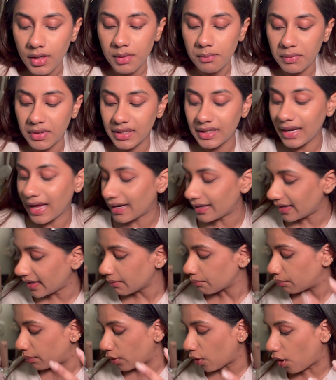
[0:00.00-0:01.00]
but it had
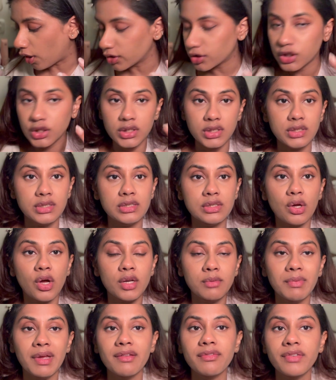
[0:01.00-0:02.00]
like blotches
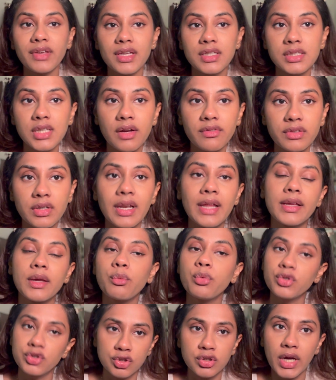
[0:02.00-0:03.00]
on my face after, like it
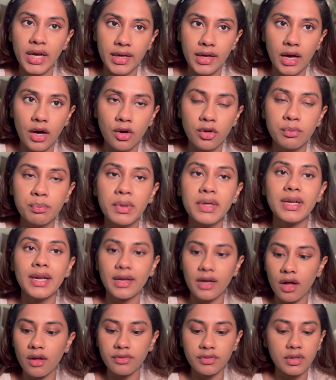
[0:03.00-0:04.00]
would dry out, but
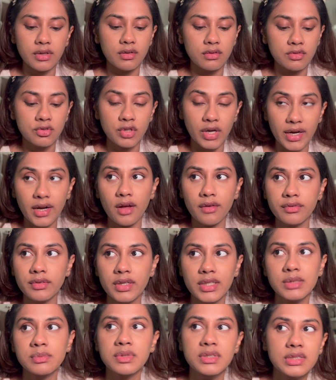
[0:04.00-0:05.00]
like right after
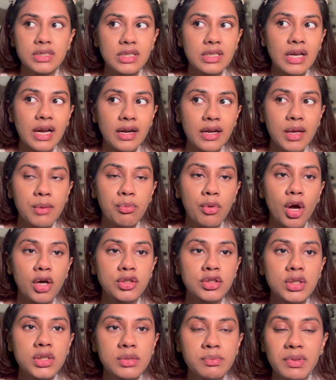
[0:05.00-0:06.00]
I spritzed it, it had like
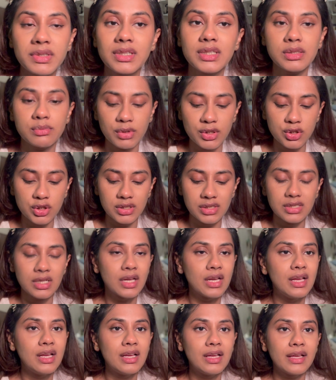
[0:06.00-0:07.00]
blotches. But this one just,
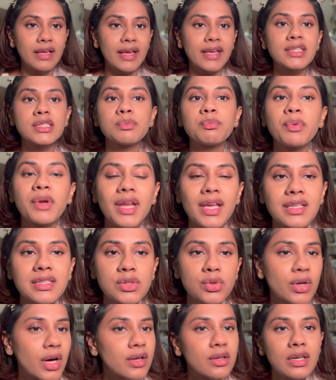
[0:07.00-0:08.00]
it sprays,
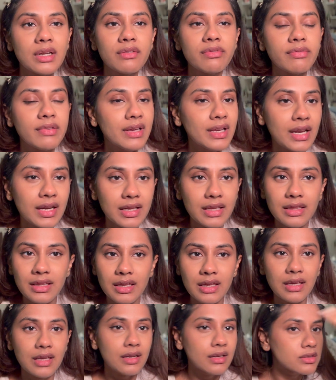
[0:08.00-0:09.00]
you can't really feel
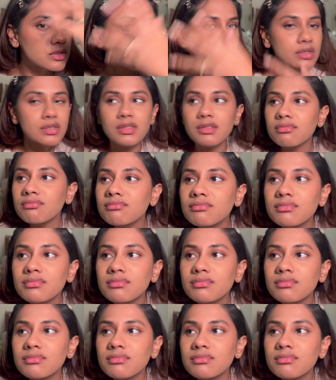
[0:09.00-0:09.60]
anything, and it just